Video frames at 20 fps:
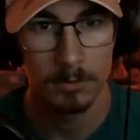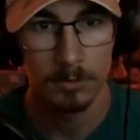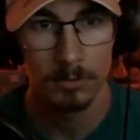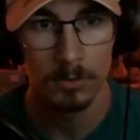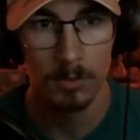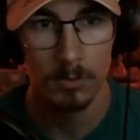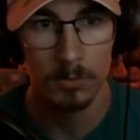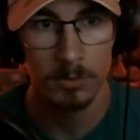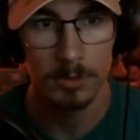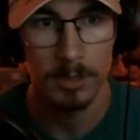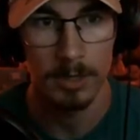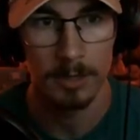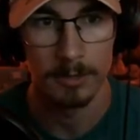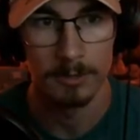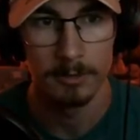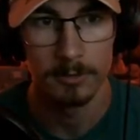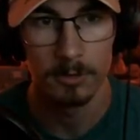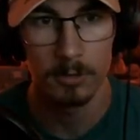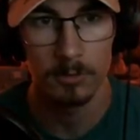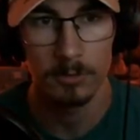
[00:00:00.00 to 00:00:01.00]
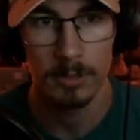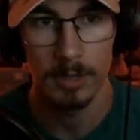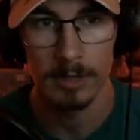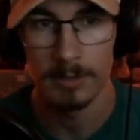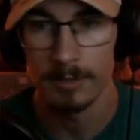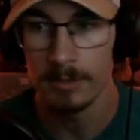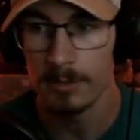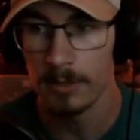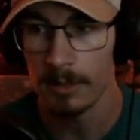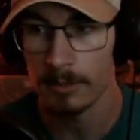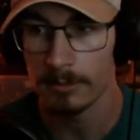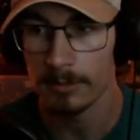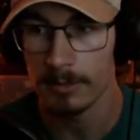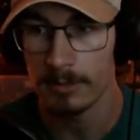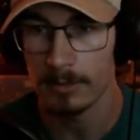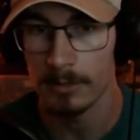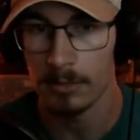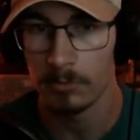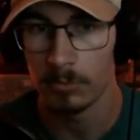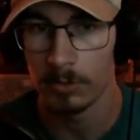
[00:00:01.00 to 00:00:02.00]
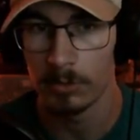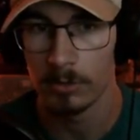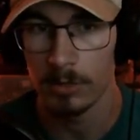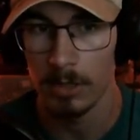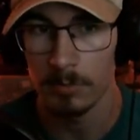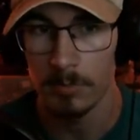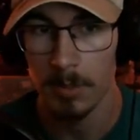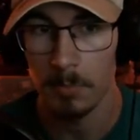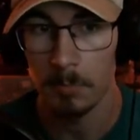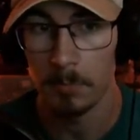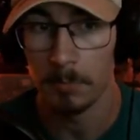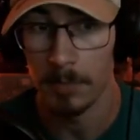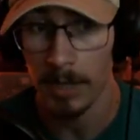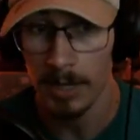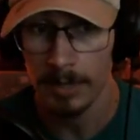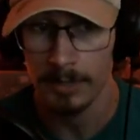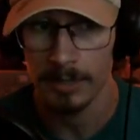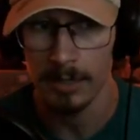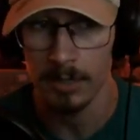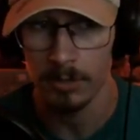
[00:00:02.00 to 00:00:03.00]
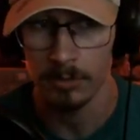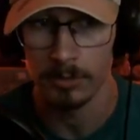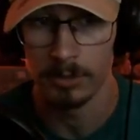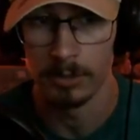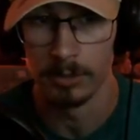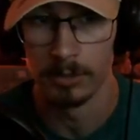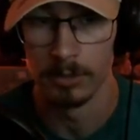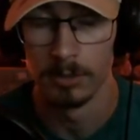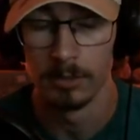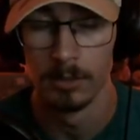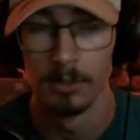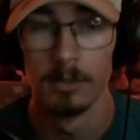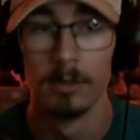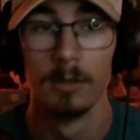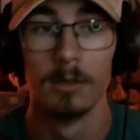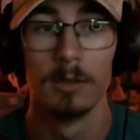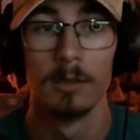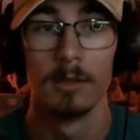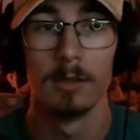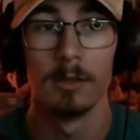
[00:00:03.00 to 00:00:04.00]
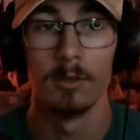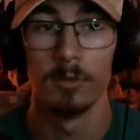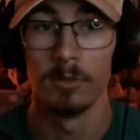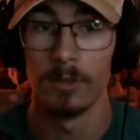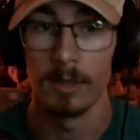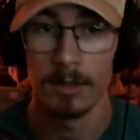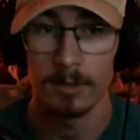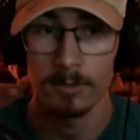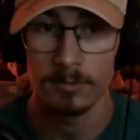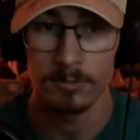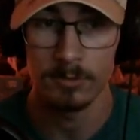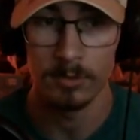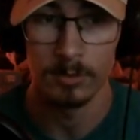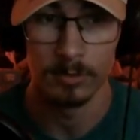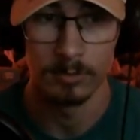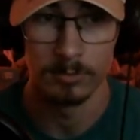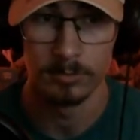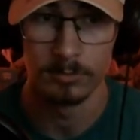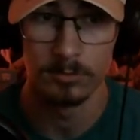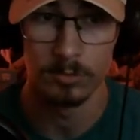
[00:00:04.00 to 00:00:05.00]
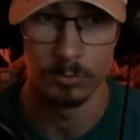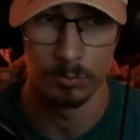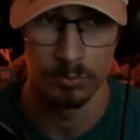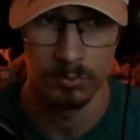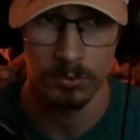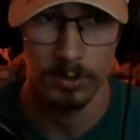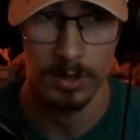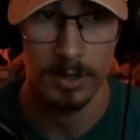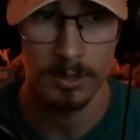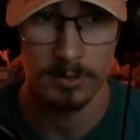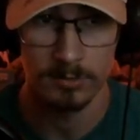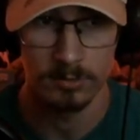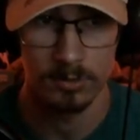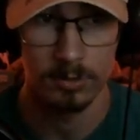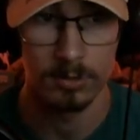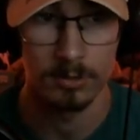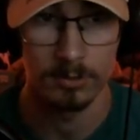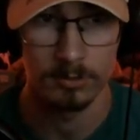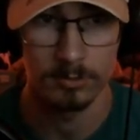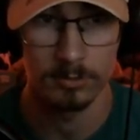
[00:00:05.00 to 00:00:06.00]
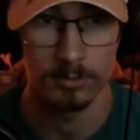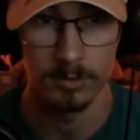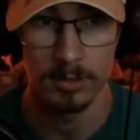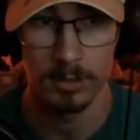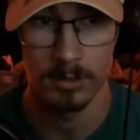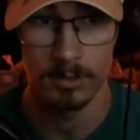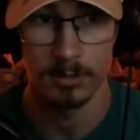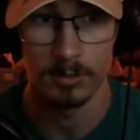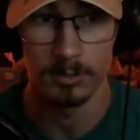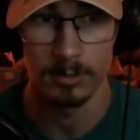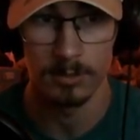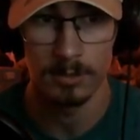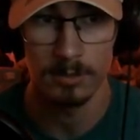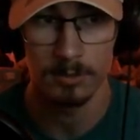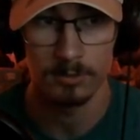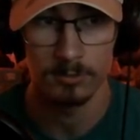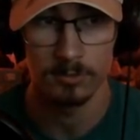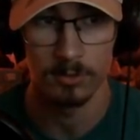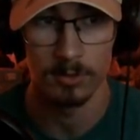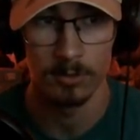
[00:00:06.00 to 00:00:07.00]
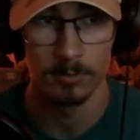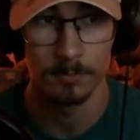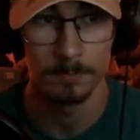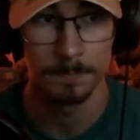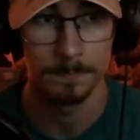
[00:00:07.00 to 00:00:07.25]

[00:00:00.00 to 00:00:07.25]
Okay, okay, I did not think that we're coming back out here. That is a surprise, honestly. I didn't think so.